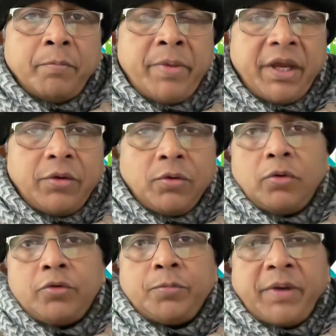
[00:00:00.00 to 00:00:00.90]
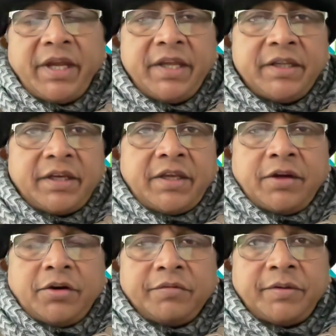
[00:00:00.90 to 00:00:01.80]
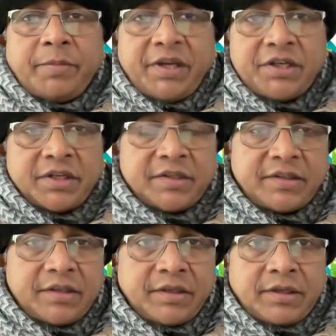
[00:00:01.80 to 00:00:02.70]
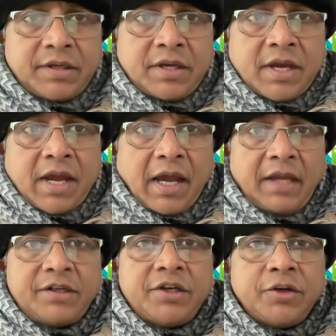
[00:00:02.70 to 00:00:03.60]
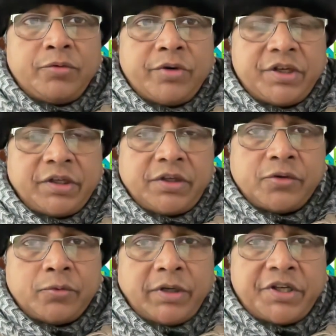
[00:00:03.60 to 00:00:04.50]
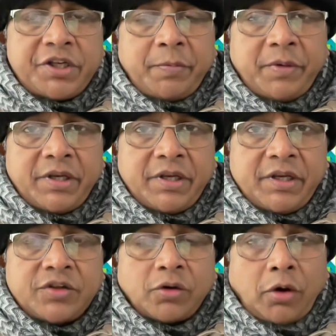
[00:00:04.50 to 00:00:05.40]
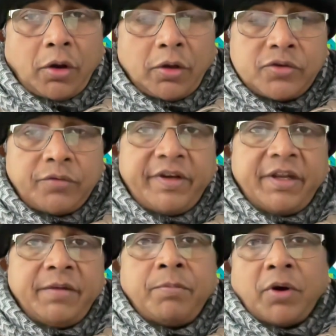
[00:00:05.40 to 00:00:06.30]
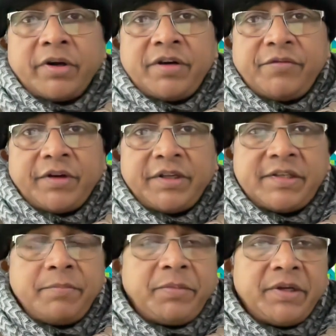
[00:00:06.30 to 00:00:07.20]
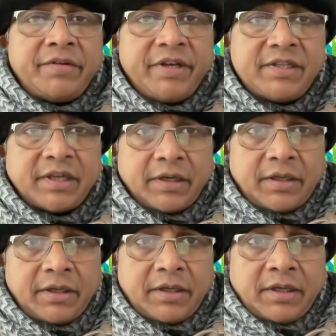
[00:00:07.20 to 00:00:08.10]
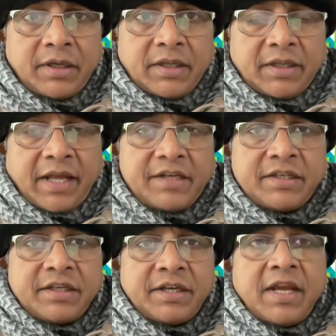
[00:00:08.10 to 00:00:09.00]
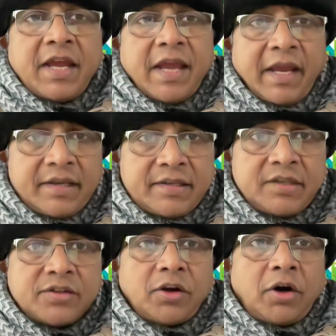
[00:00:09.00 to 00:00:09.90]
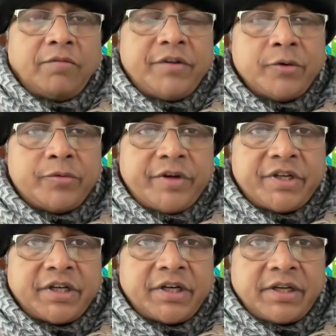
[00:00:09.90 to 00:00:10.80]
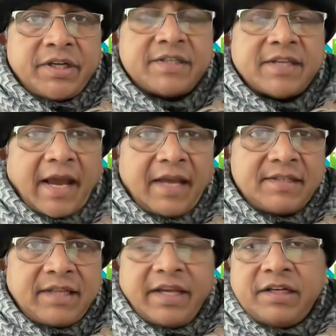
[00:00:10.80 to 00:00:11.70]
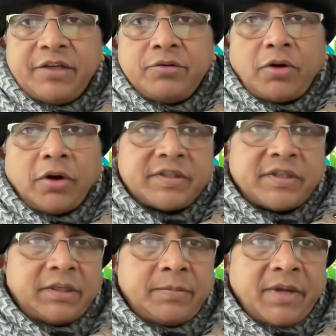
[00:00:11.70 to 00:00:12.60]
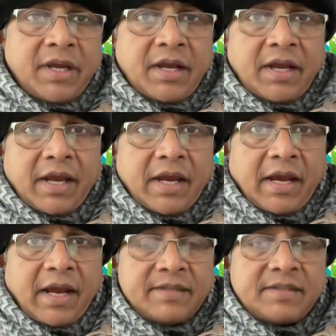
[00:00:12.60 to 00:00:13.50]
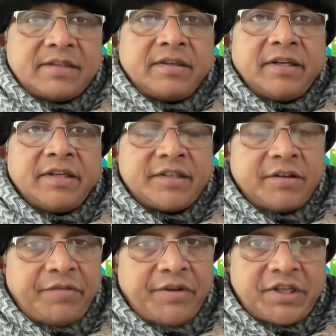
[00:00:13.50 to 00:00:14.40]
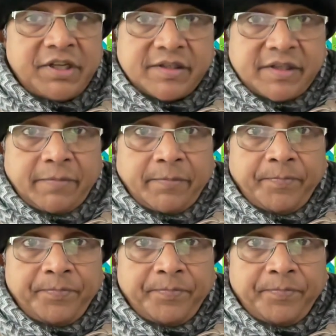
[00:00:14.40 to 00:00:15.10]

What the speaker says: big role to play in the care of the patients. And nutritional stewardship is also very important for the simple reason that excess of nutrition is as likely to cause harm as its deficiency.